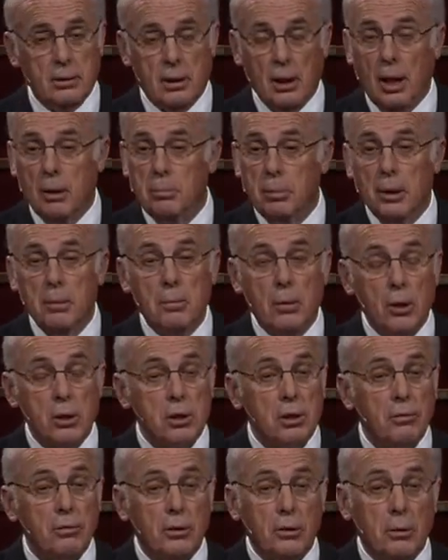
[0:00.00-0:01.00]
God, be
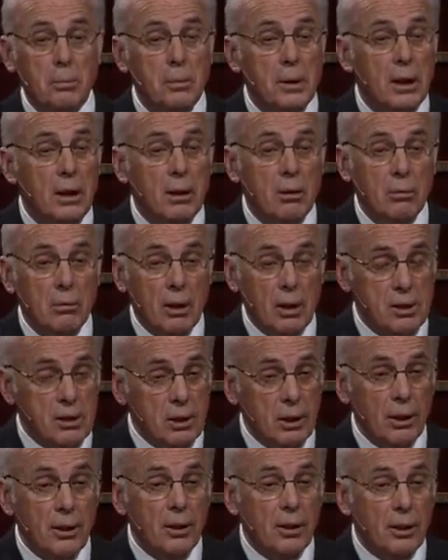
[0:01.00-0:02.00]
merciful to me, a
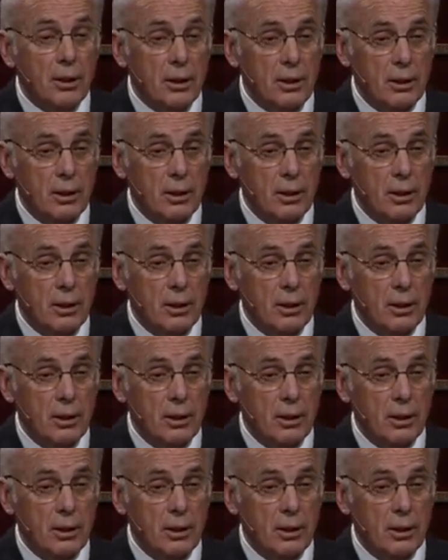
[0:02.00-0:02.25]
sinner.